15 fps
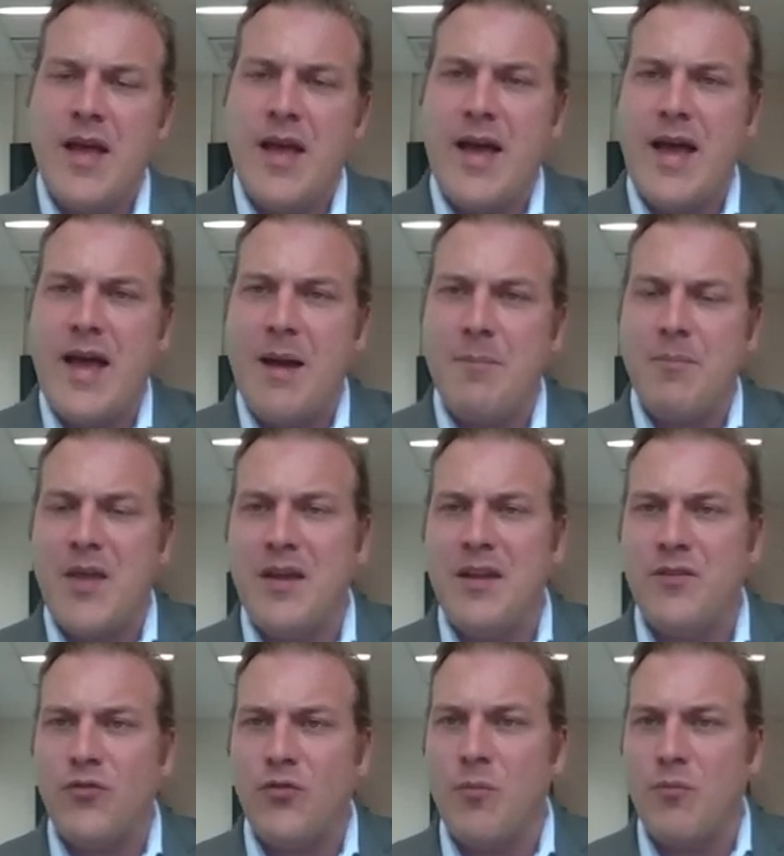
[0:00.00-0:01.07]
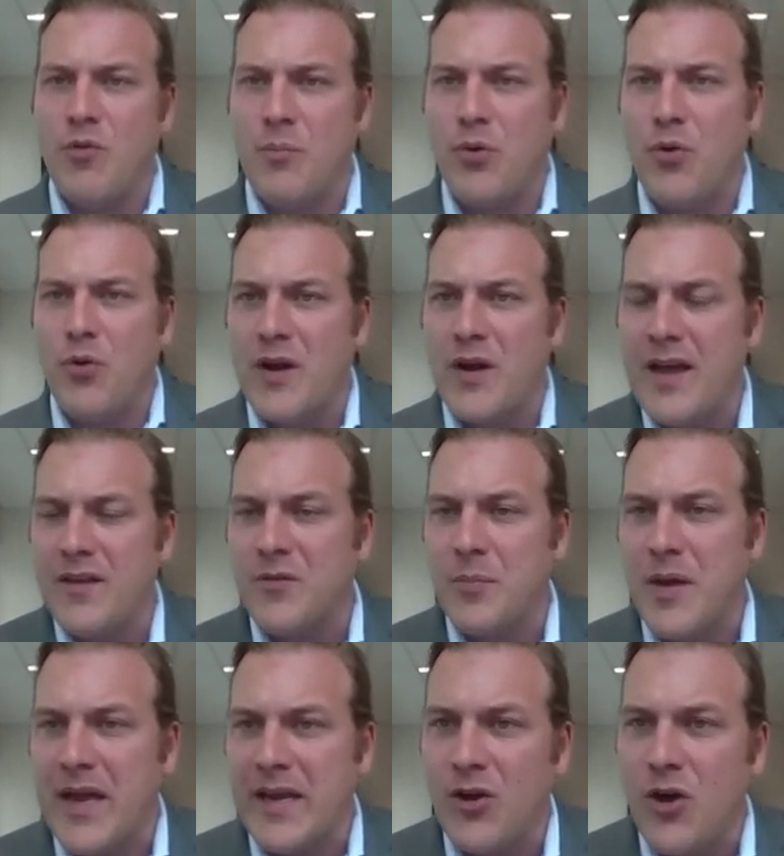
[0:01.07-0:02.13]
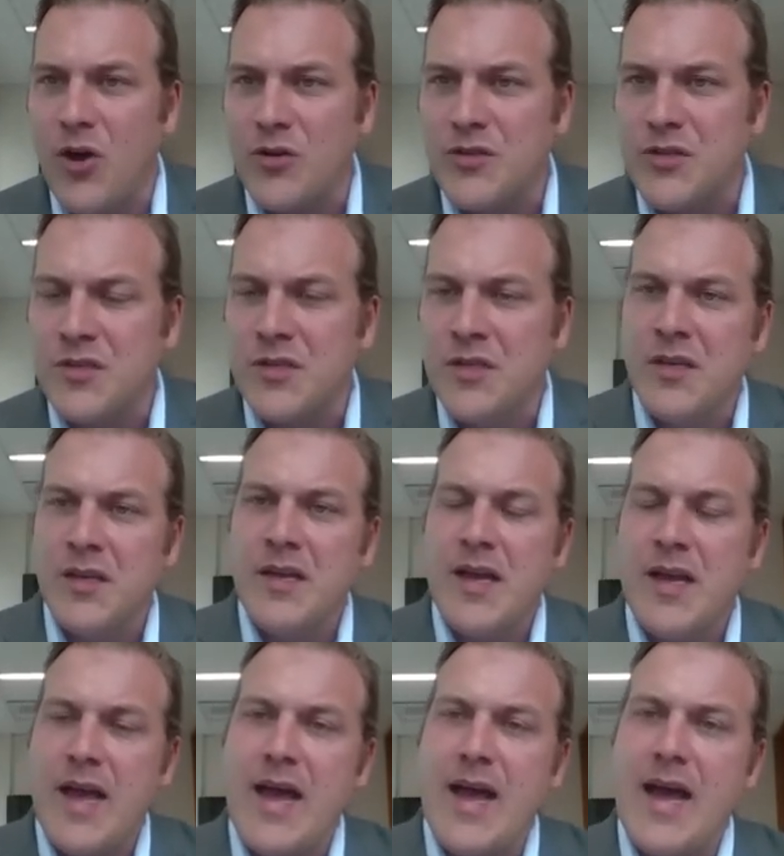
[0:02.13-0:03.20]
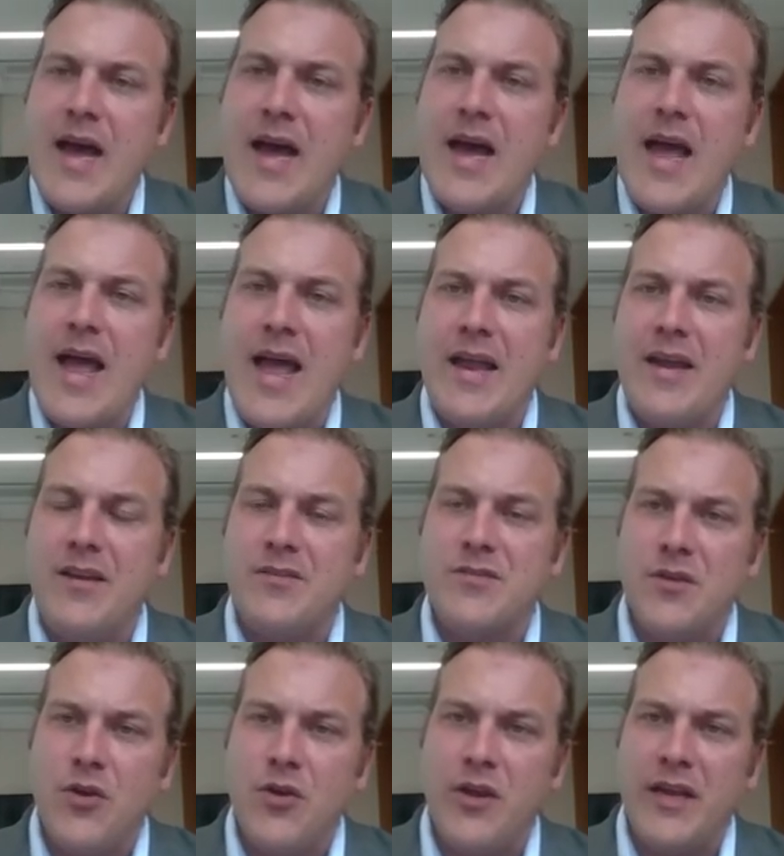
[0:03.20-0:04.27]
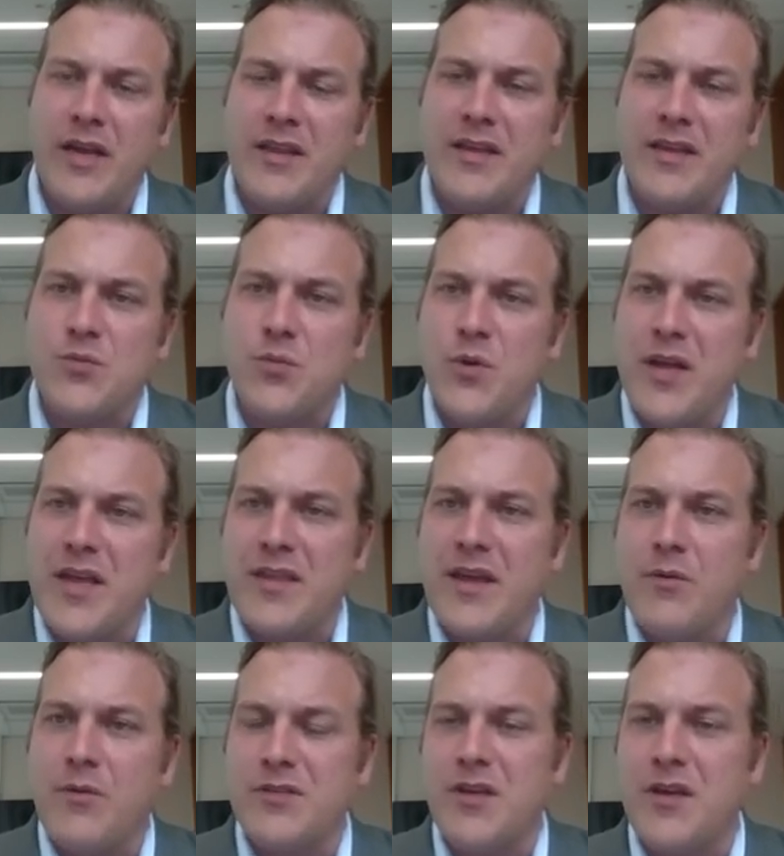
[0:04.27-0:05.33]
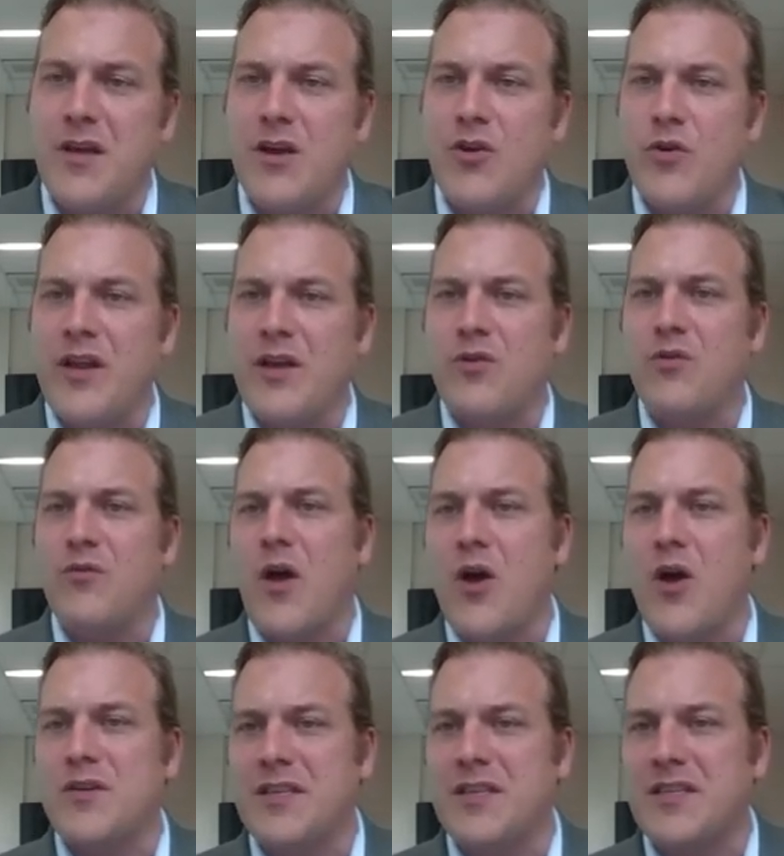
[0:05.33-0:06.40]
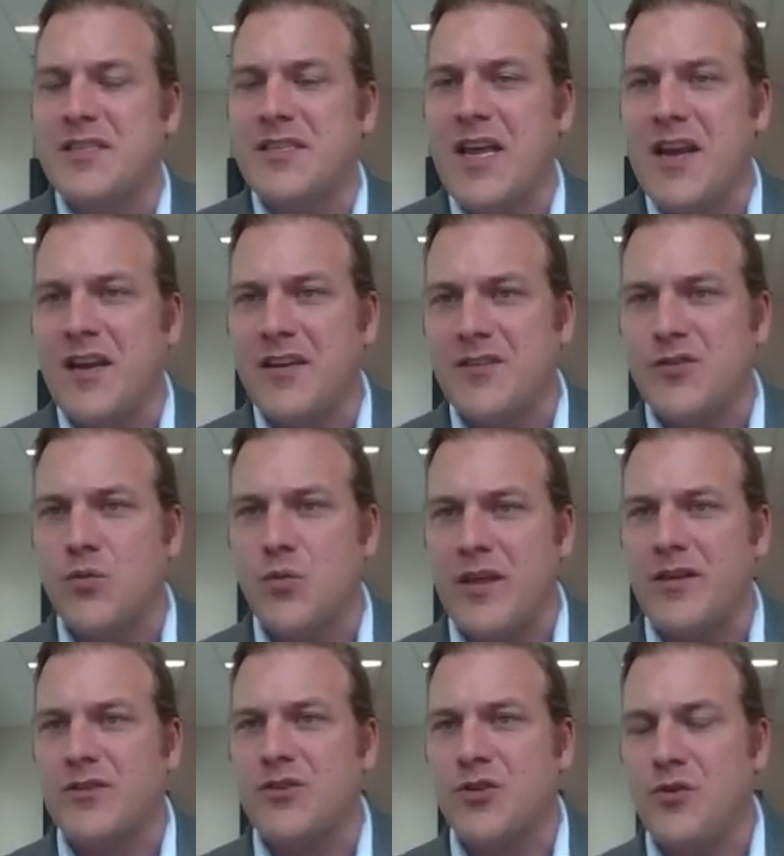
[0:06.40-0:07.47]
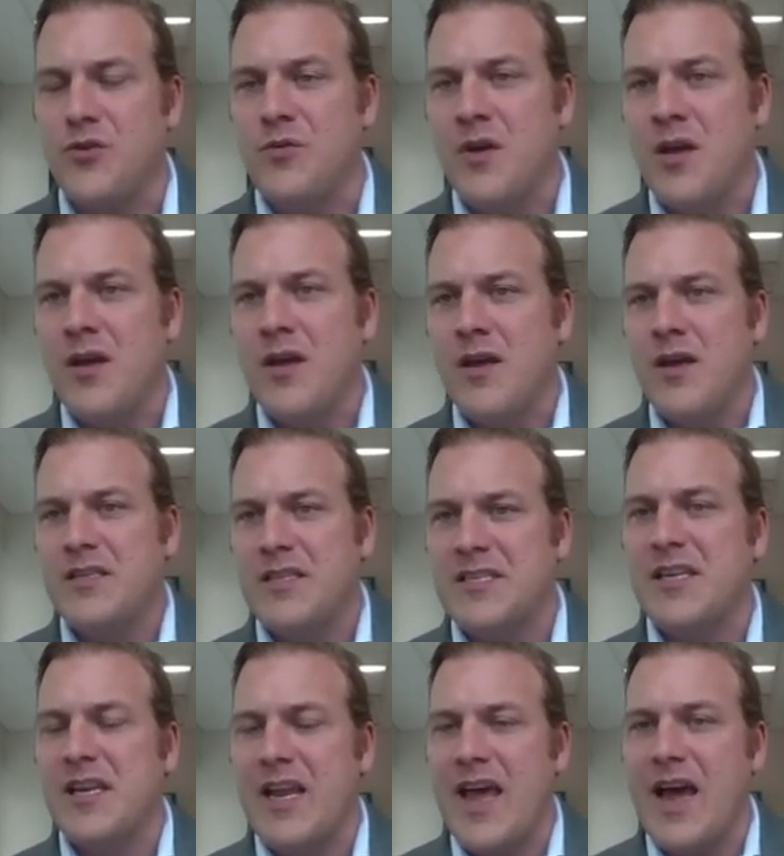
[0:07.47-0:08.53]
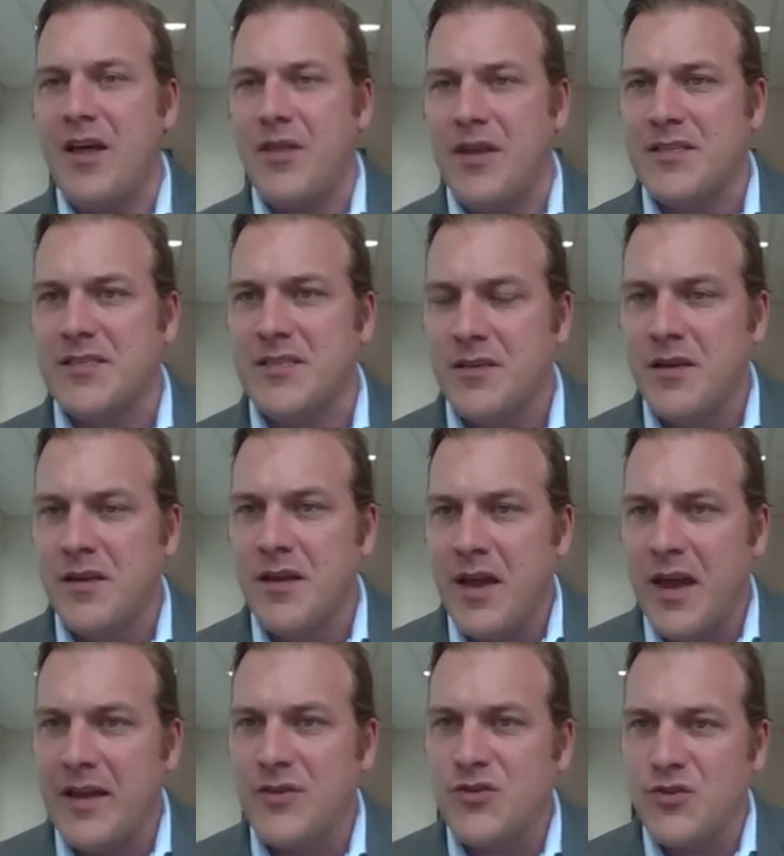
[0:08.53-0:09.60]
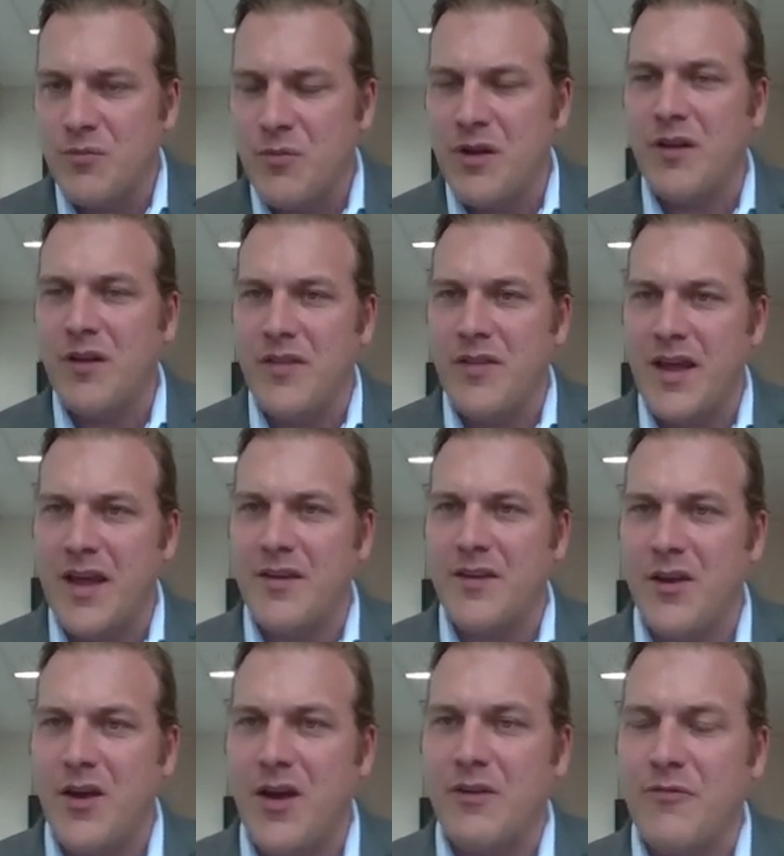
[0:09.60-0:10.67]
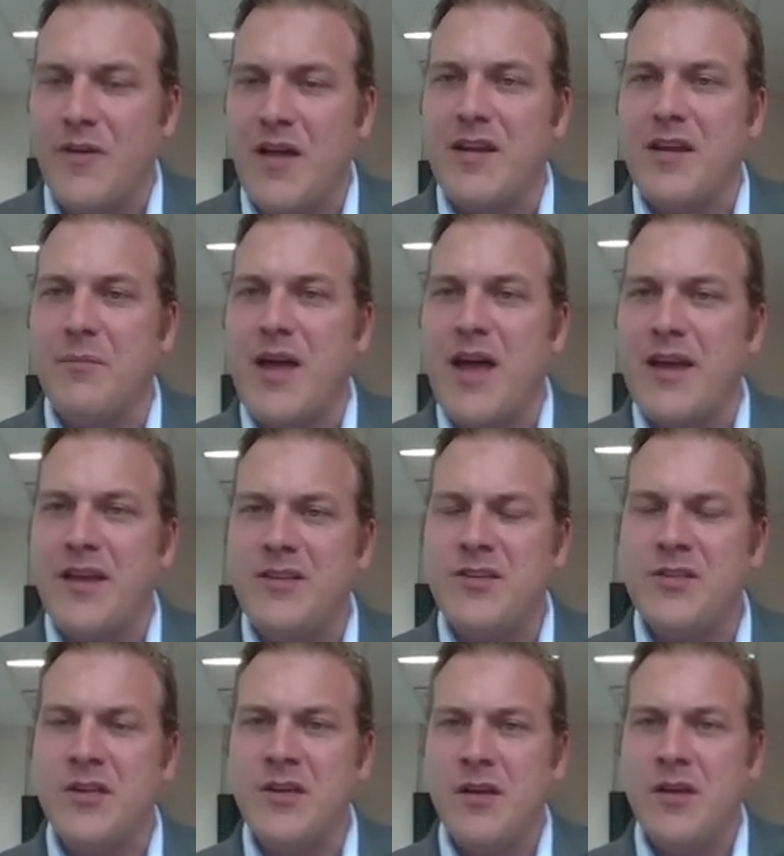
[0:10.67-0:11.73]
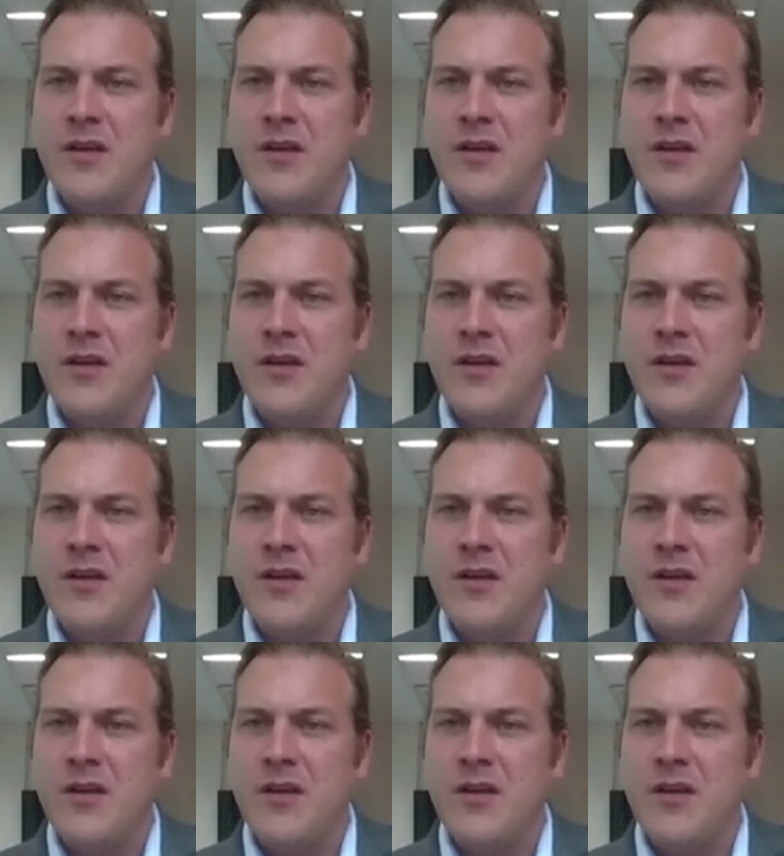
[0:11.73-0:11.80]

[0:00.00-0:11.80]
An interim report has been lodged and earlier this week there was a critical vote in the Senate as to whether to disallow this instrument and the underlying funding package.